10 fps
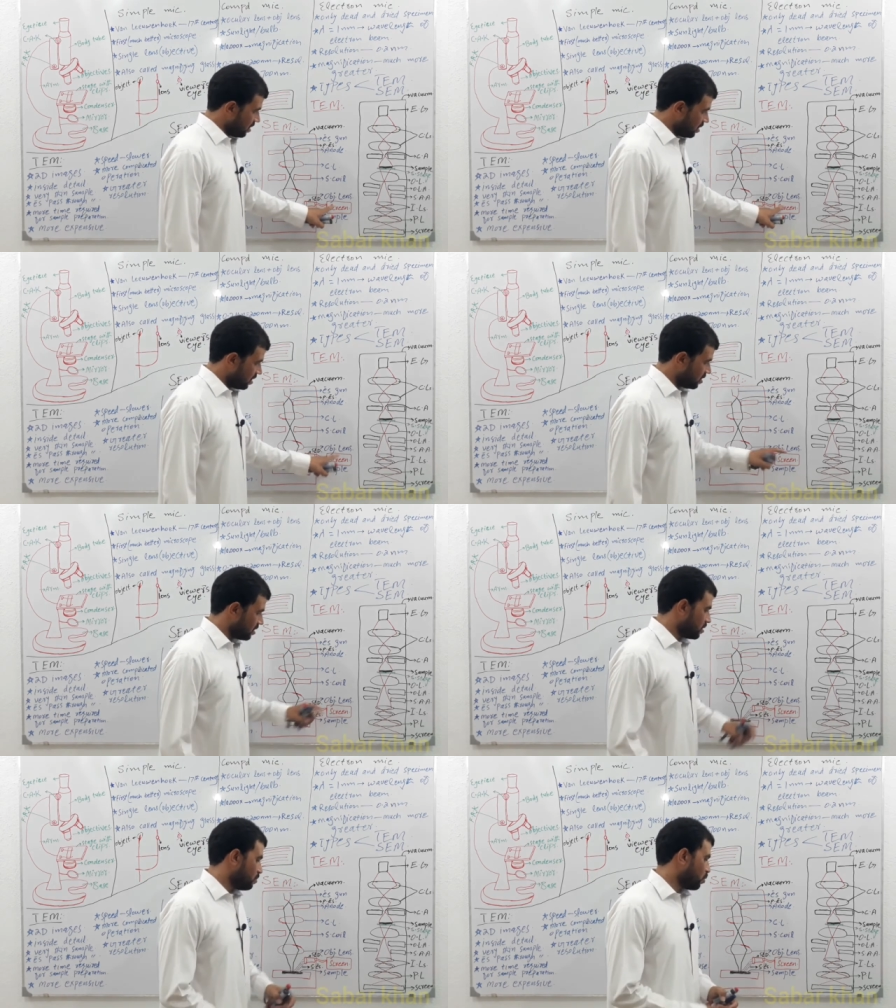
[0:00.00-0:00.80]

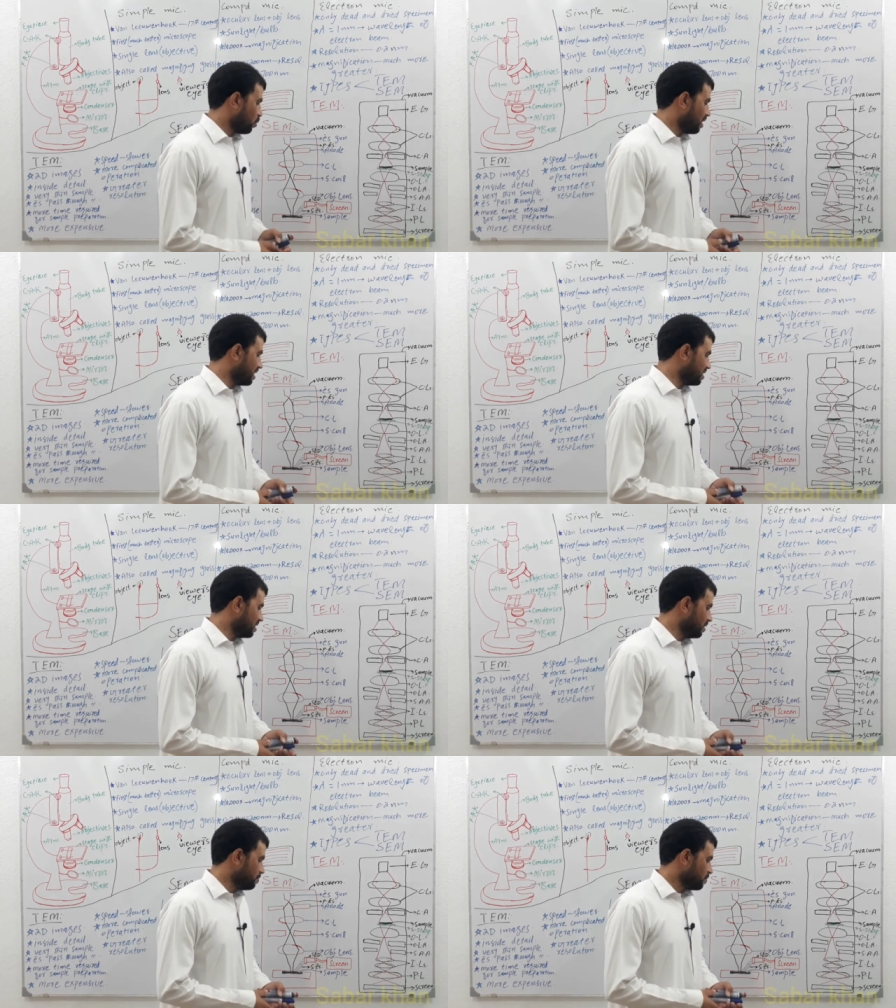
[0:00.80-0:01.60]
and provide
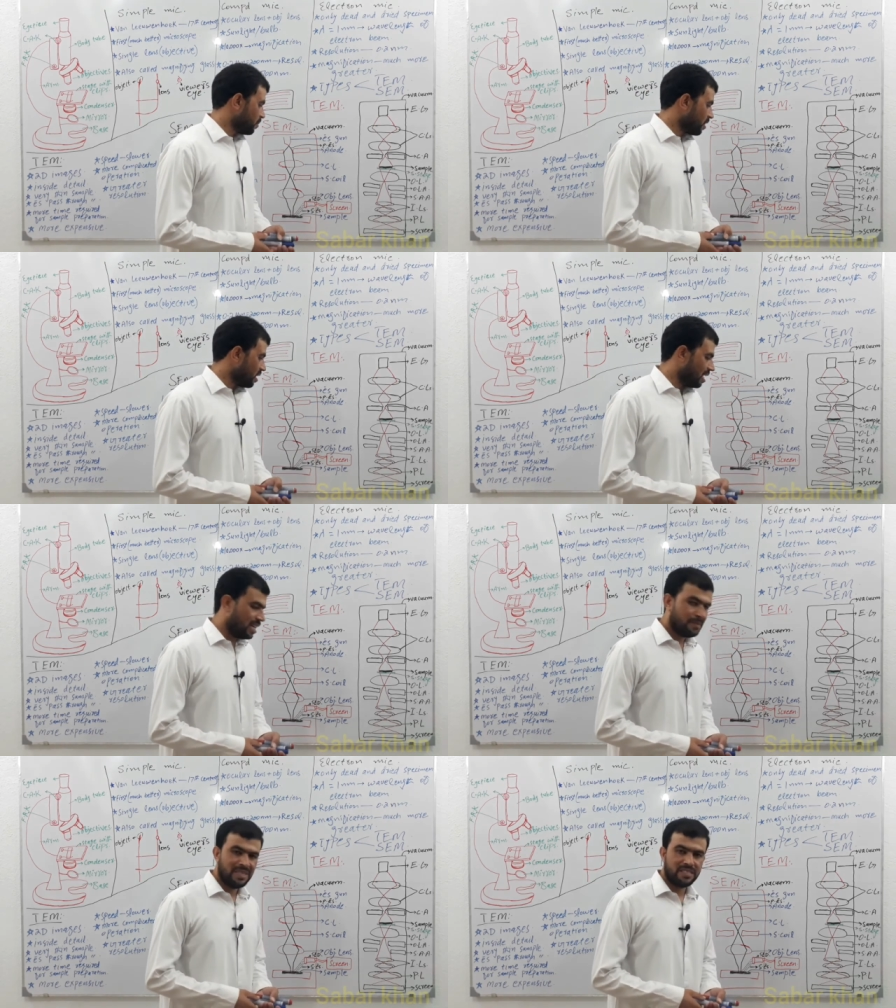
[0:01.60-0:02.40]
the
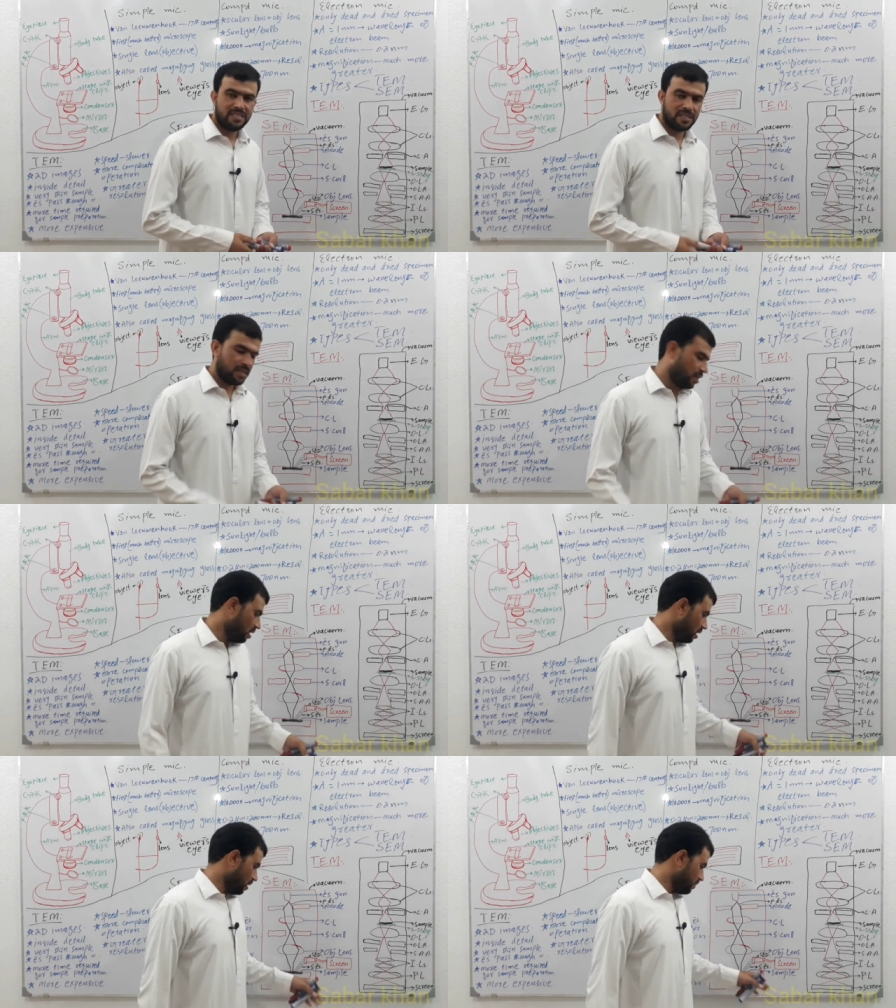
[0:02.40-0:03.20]
image
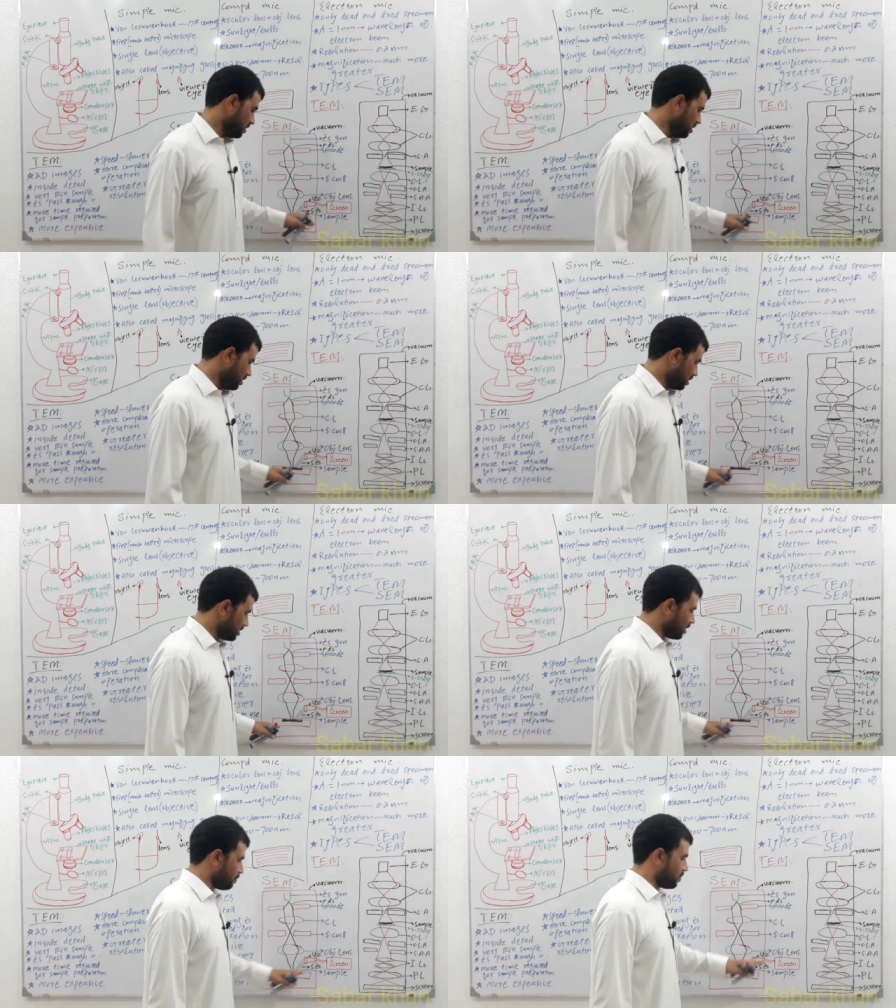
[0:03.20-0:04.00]
of the
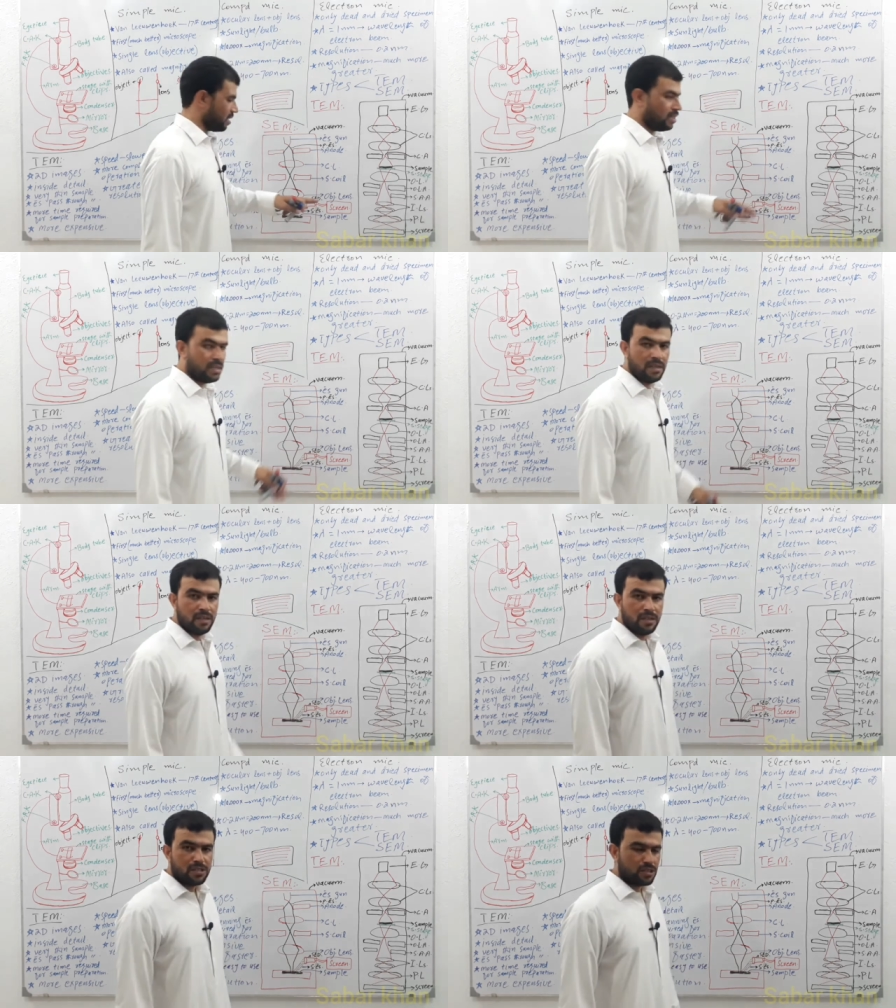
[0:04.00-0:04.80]
sample
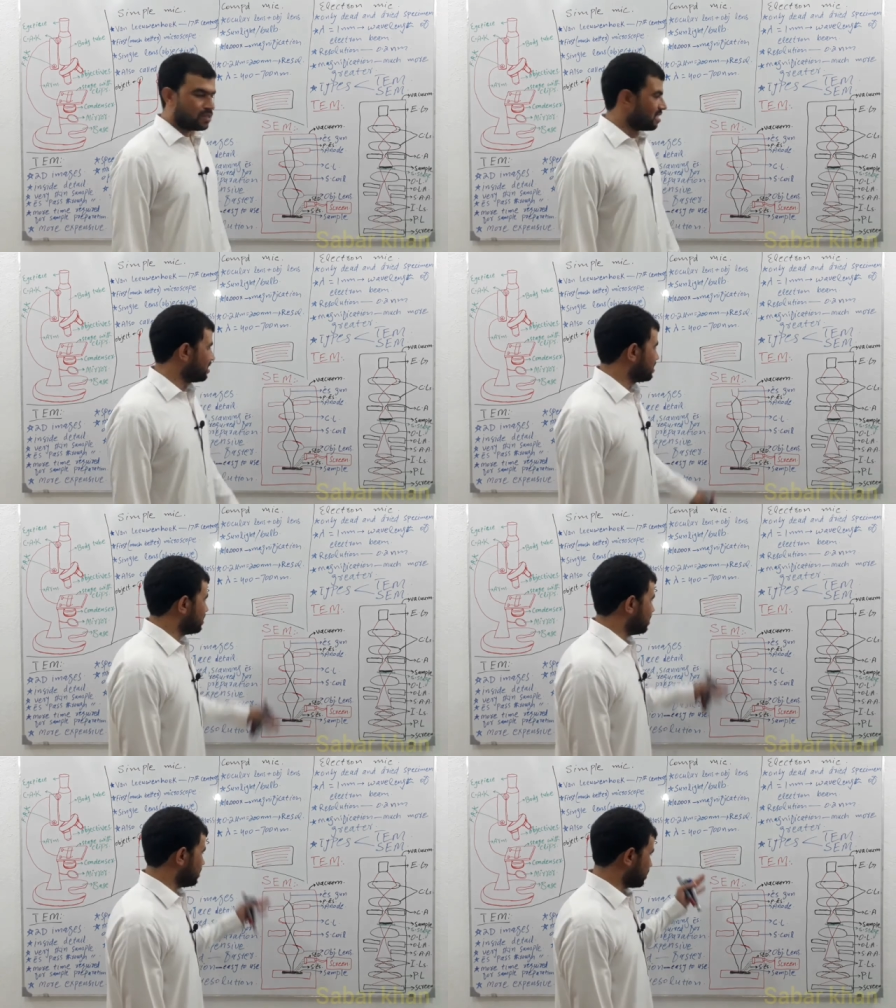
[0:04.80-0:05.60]
so this is
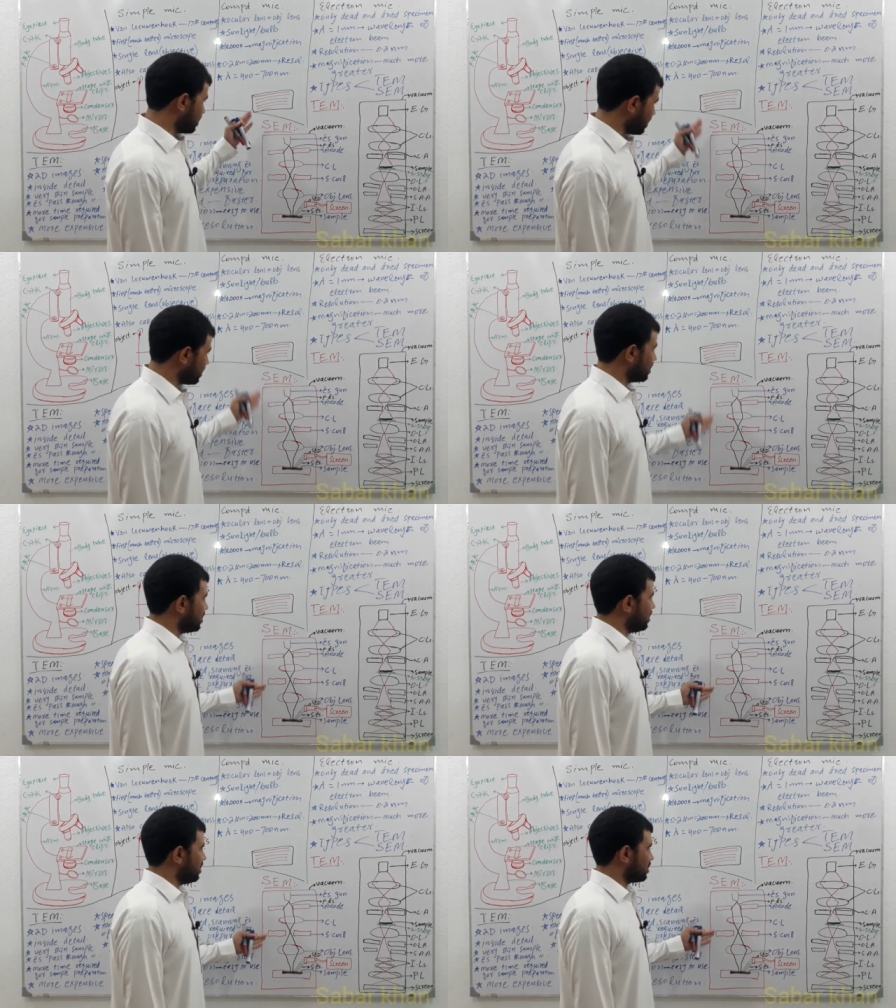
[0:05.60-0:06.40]
the
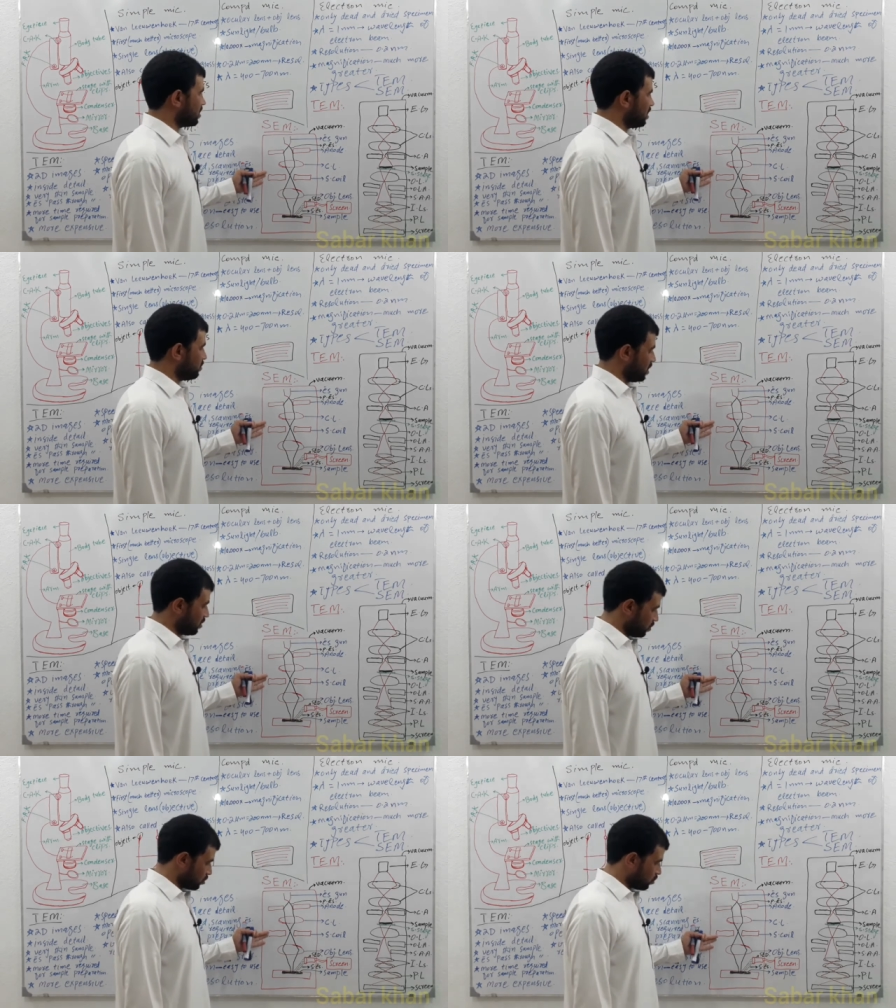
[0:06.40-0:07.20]
scanning electron
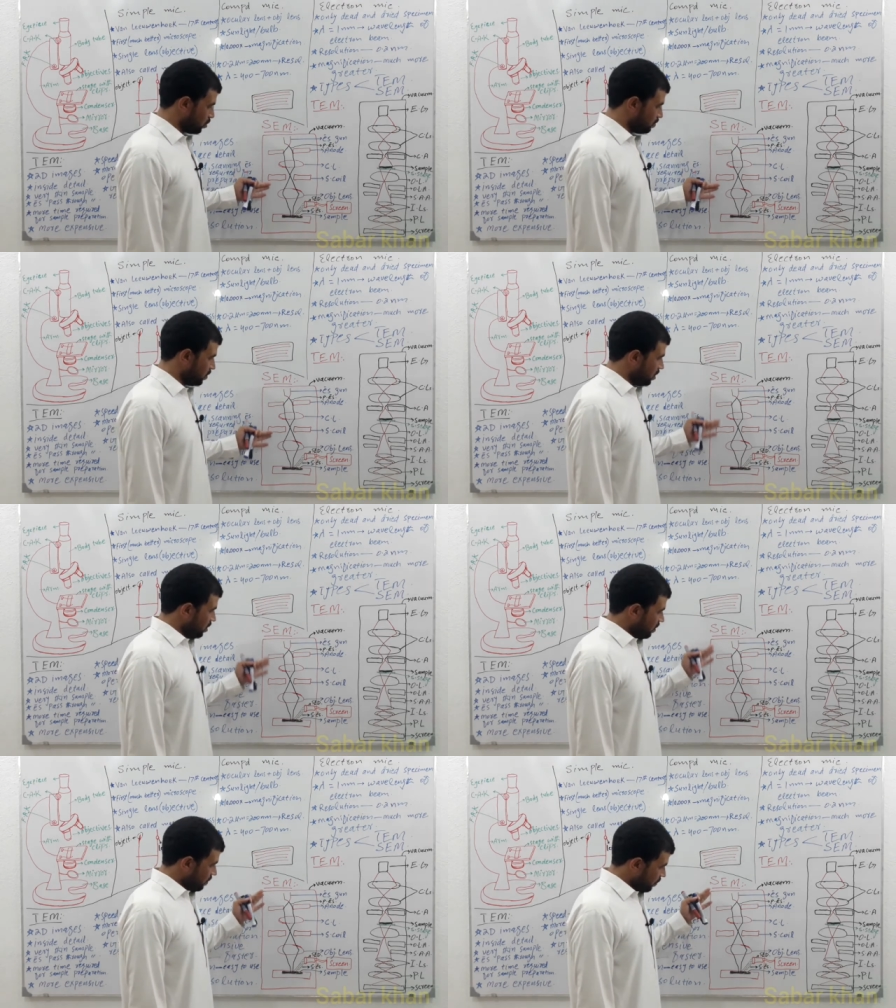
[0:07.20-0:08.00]
microscope
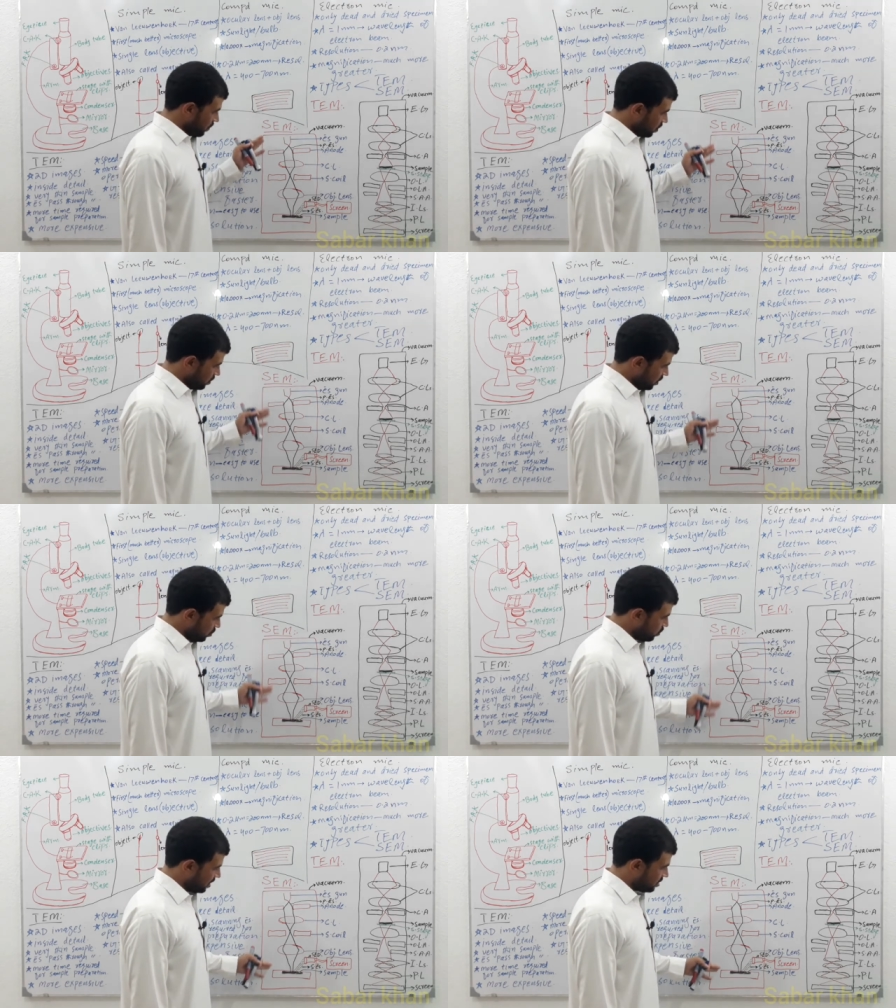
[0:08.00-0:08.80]

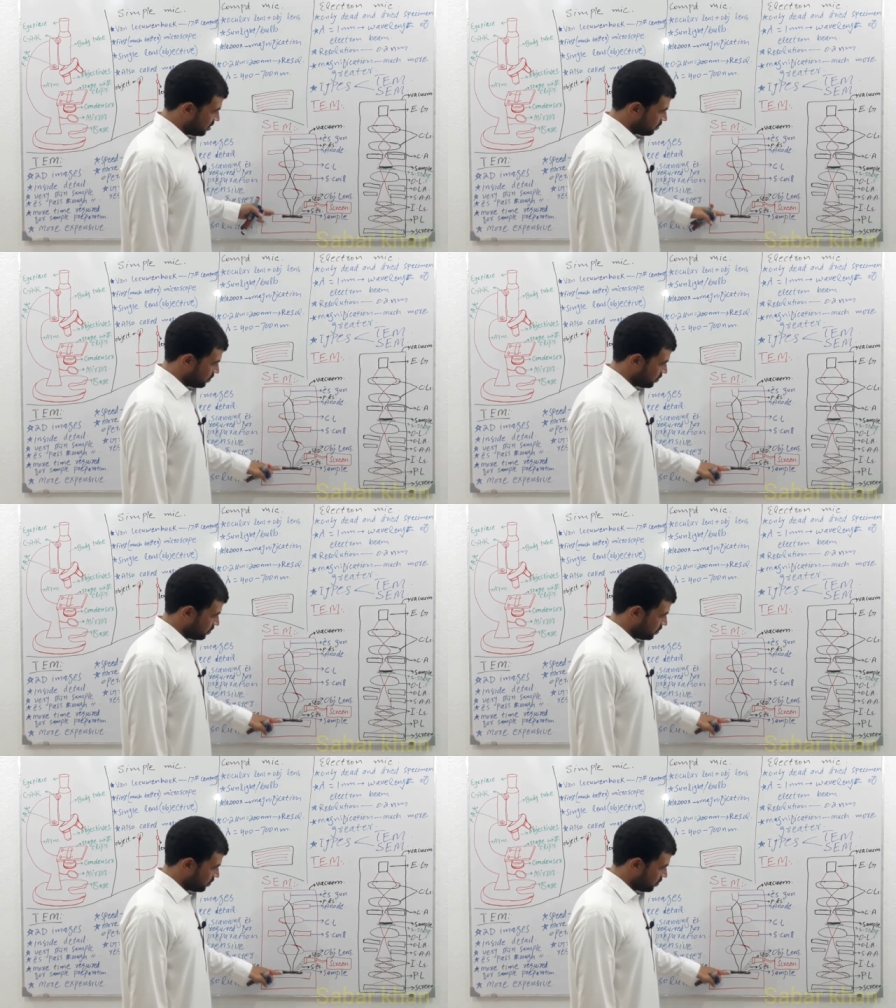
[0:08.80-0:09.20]
in which